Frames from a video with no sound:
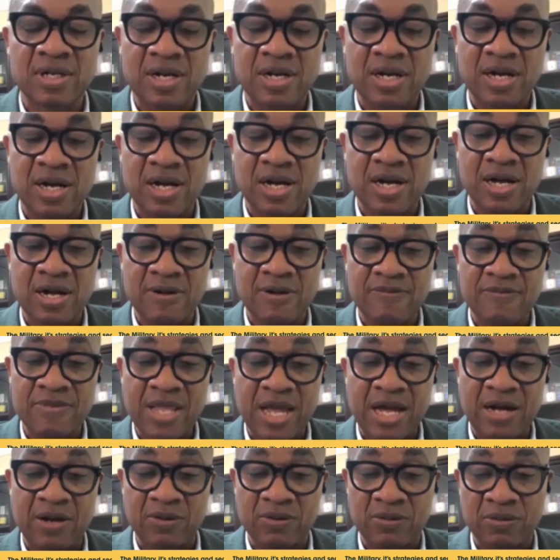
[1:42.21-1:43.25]

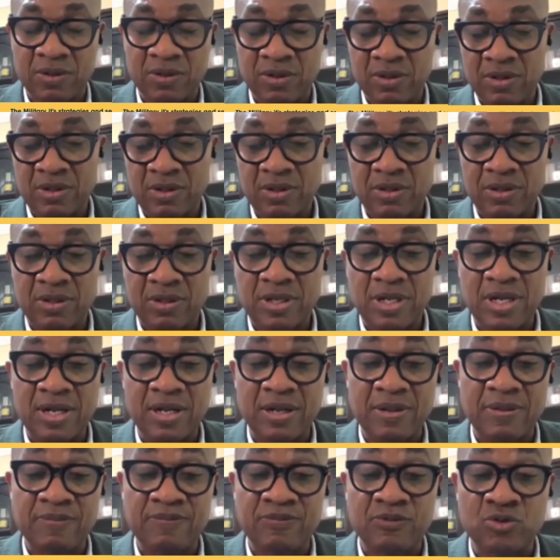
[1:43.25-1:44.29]
Now,
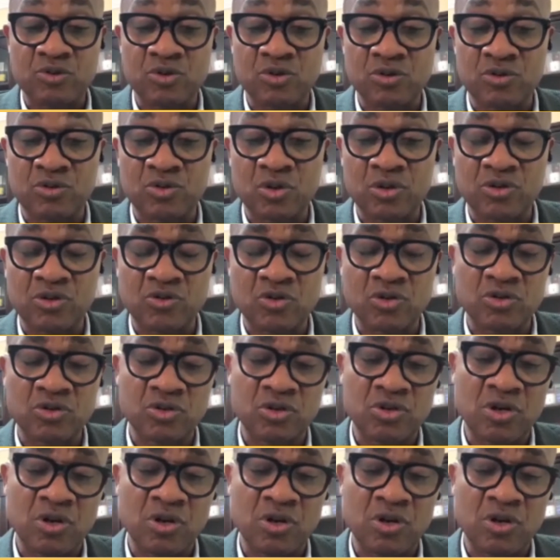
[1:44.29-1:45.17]
to your